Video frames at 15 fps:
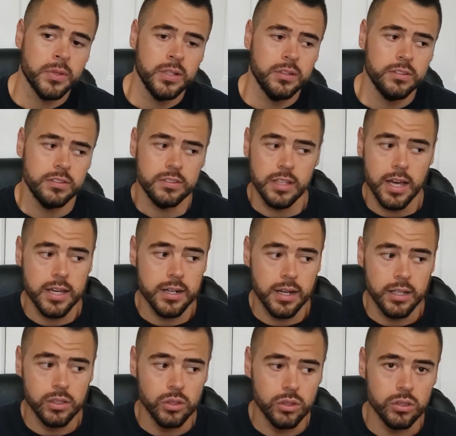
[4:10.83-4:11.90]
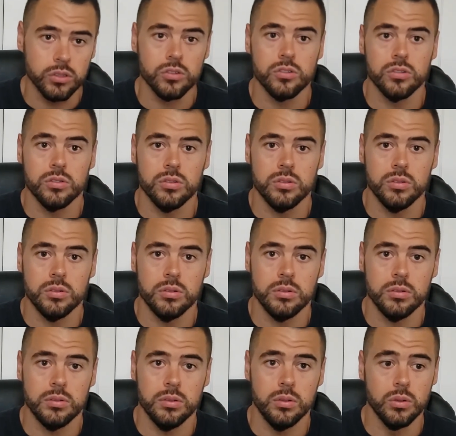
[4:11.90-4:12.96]
side eye looks,
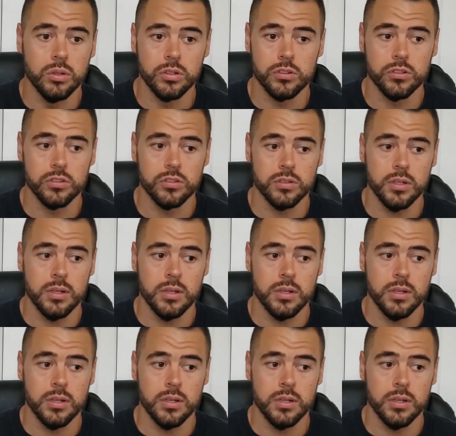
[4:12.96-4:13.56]
or just,